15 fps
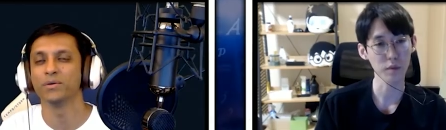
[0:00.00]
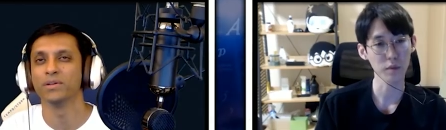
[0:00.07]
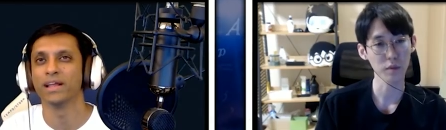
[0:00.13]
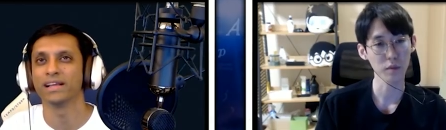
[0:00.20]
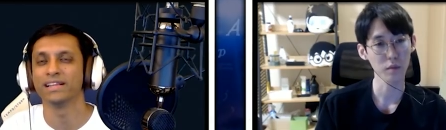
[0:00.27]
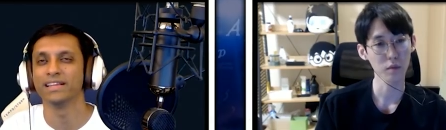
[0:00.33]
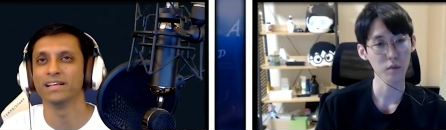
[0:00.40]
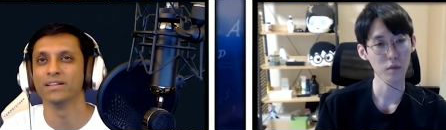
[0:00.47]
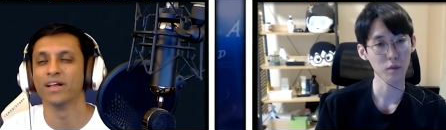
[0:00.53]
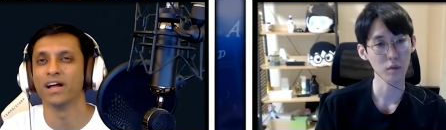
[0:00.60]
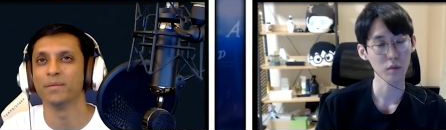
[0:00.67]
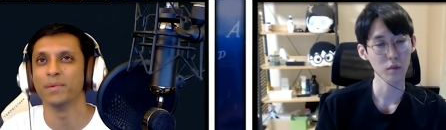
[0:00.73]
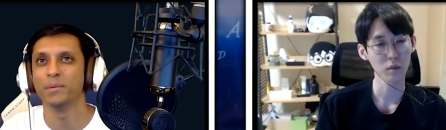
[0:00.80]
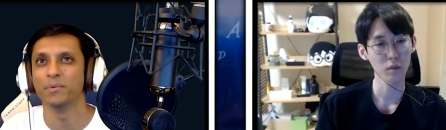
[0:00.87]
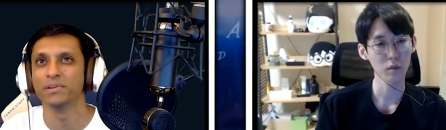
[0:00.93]
Speaker 1: like i think a lot
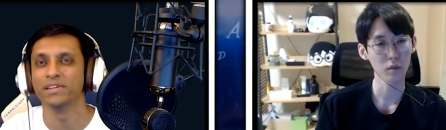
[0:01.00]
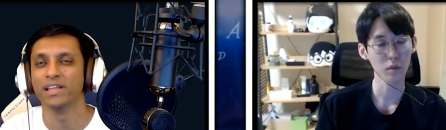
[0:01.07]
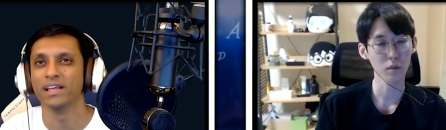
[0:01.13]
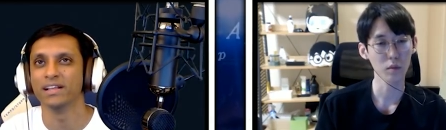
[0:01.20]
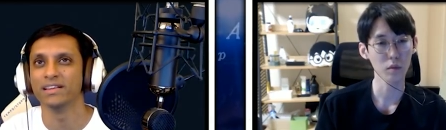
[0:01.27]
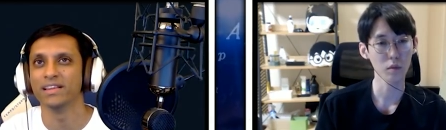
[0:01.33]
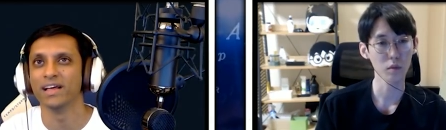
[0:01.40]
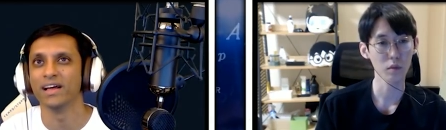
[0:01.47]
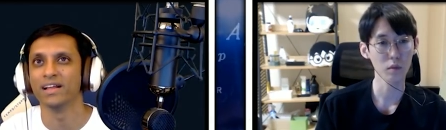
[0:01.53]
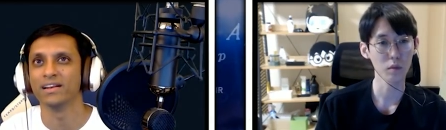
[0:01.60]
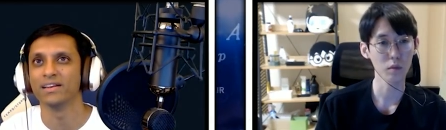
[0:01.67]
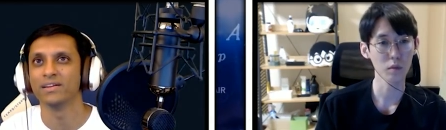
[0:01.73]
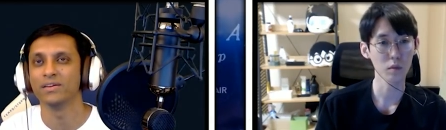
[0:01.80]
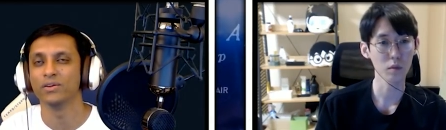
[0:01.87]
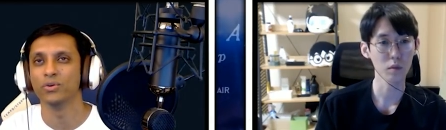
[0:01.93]
of people think that
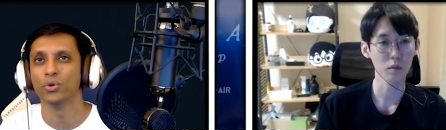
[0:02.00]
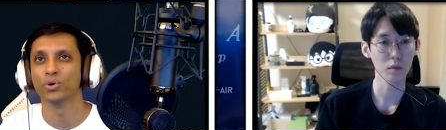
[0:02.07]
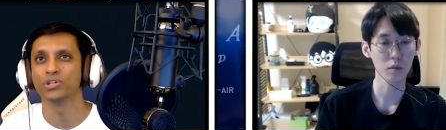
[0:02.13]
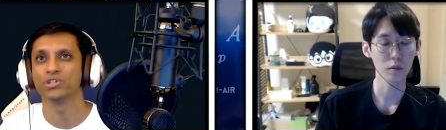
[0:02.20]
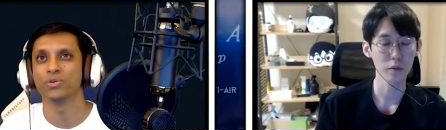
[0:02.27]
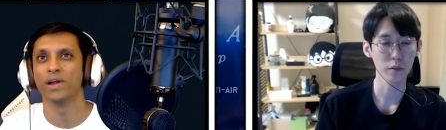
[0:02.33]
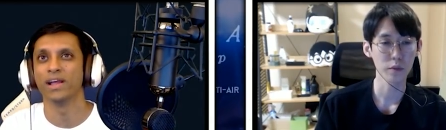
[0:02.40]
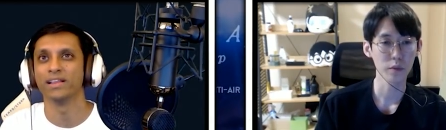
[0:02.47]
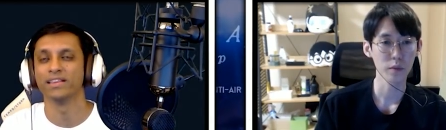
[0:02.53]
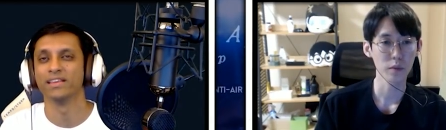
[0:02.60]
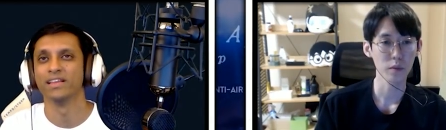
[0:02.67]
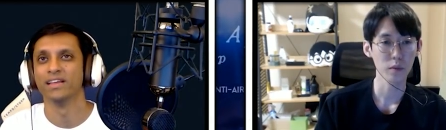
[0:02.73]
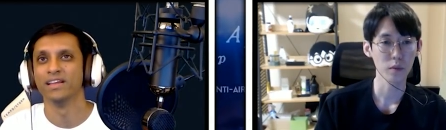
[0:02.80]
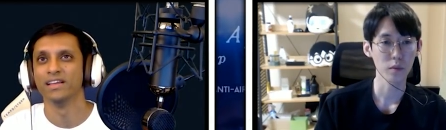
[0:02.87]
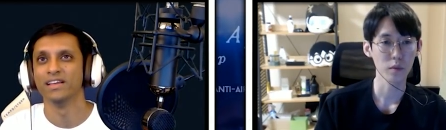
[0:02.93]
your strength
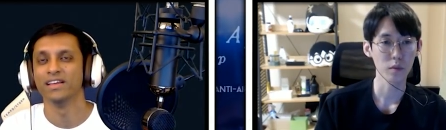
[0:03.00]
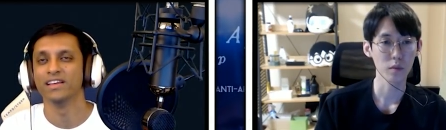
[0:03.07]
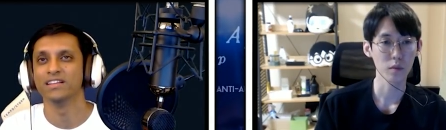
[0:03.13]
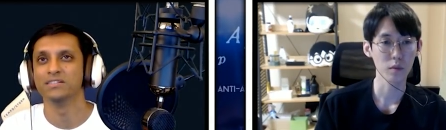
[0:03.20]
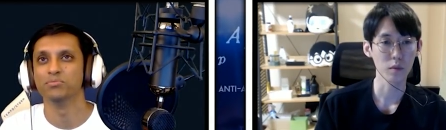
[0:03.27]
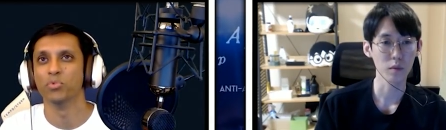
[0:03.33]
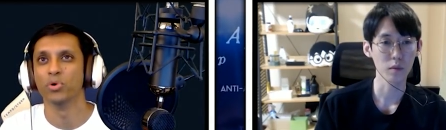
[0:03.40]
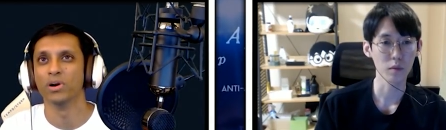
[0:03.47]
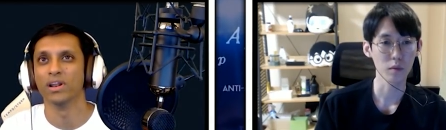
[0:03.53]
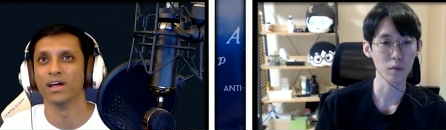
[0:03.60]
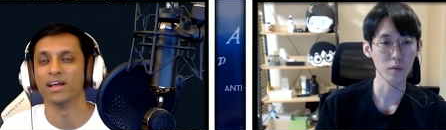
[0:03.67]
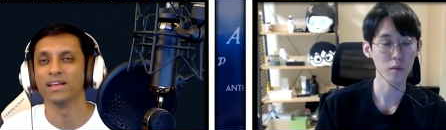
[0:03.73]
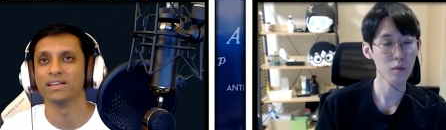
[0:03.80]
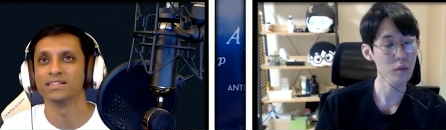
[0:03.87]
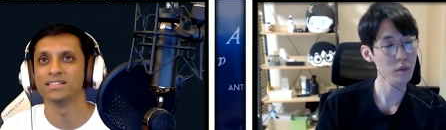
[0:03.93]
is more
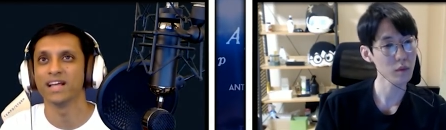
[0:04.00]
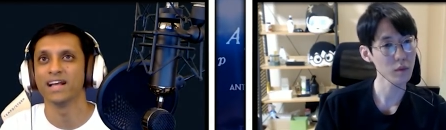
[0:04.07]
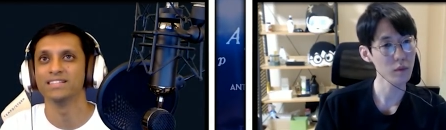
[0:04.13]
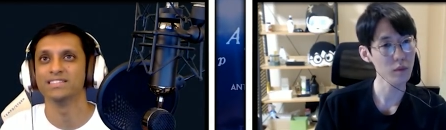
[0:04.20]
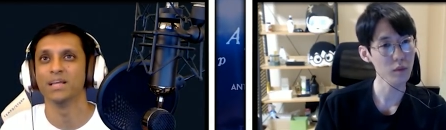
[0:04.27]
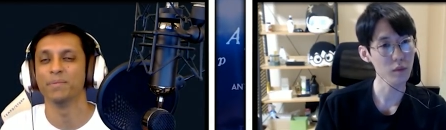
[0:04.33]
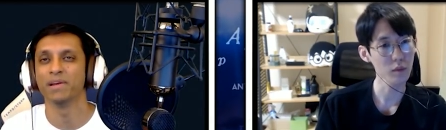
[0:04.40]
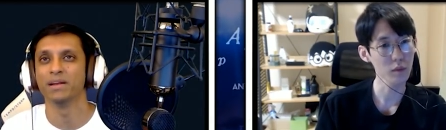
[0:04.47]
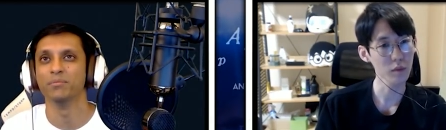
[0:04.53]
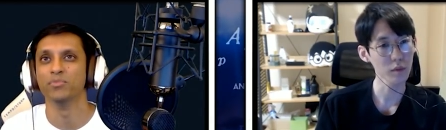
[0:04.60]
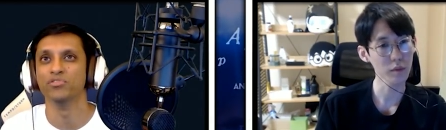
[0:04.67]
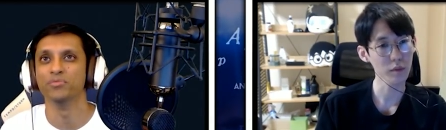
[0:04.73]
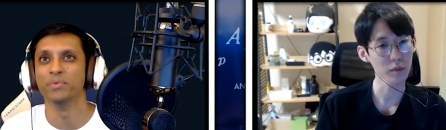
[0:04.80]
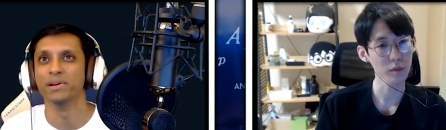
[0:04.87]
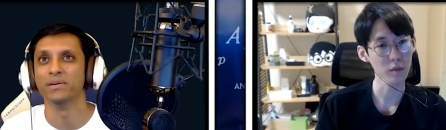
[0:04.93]
like sidestepping and
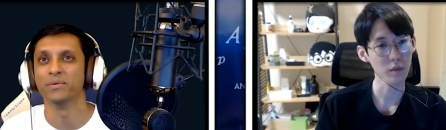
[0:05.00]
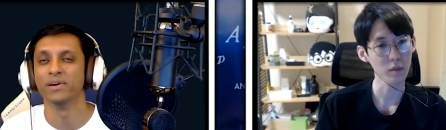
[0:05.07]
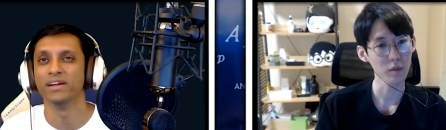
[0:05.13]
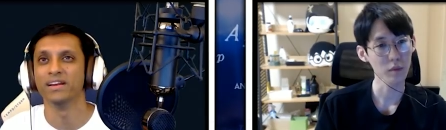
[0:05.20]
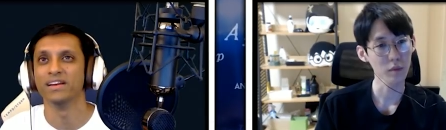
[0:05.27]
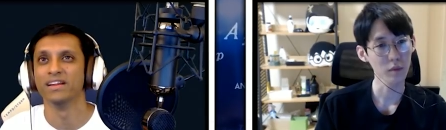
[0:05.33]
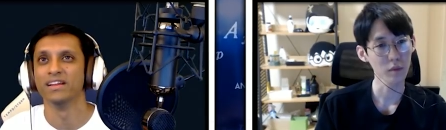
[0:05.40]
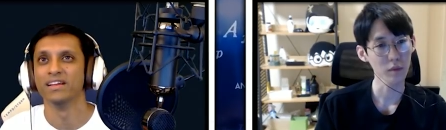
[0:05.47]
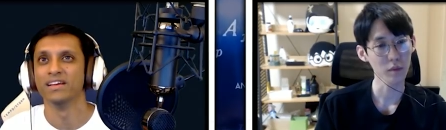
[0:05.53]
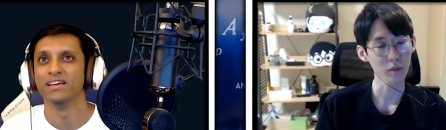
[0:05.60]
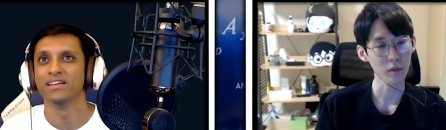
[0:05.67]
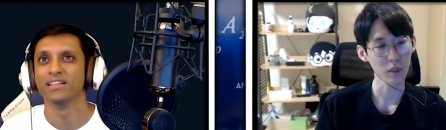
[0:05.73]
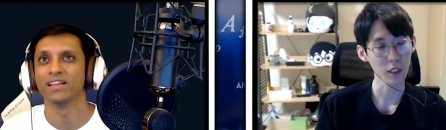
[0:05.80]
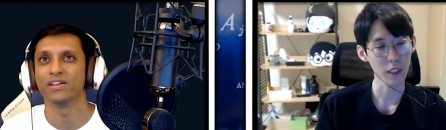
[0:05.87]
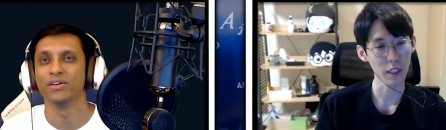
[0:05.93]
movement right
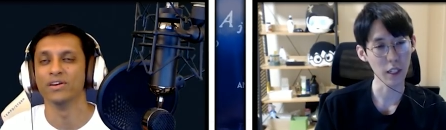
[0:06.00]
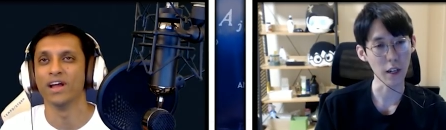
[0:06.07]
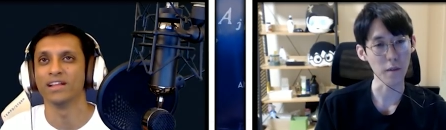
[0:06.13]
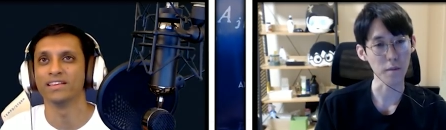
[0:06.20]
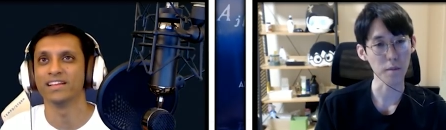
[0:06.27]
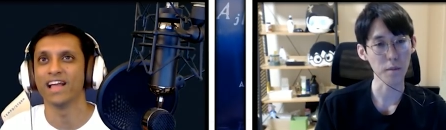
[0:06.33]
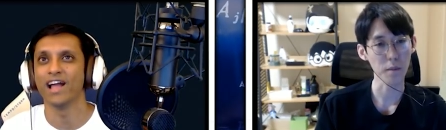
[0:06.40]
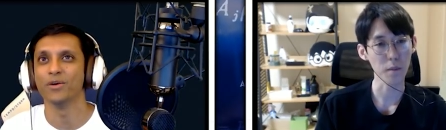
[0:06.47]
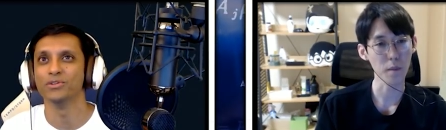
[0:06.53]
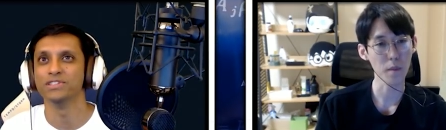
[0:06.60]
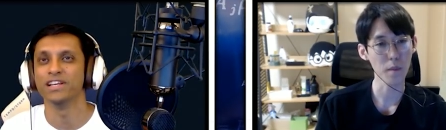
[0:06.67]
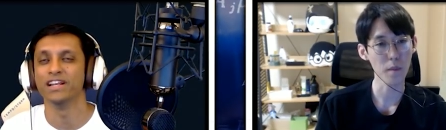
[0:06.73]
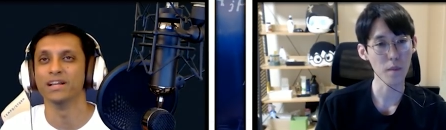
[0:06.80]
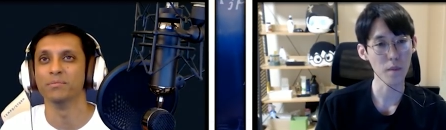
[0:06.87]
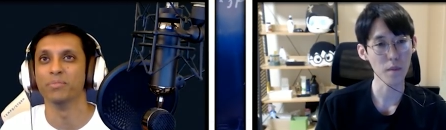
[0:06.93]
like you're yeah. not the guy who's
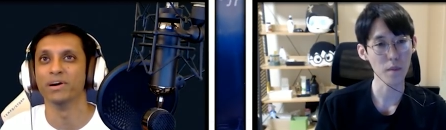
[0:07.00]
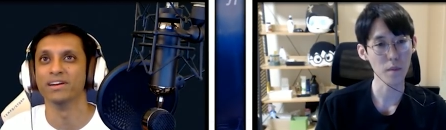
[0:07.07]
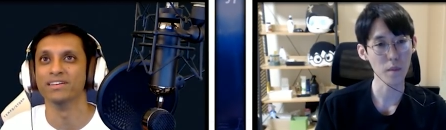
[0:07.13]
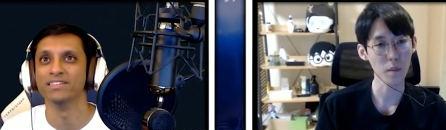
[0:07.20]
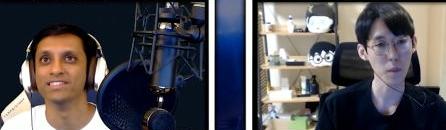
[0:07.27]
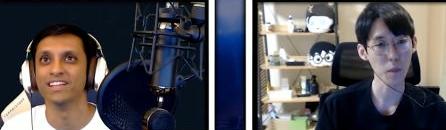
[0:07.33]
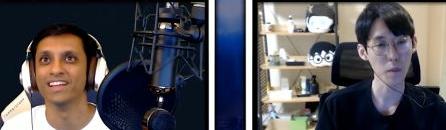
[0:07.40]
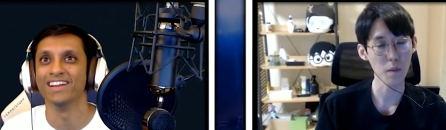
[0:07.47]
hitting buttons and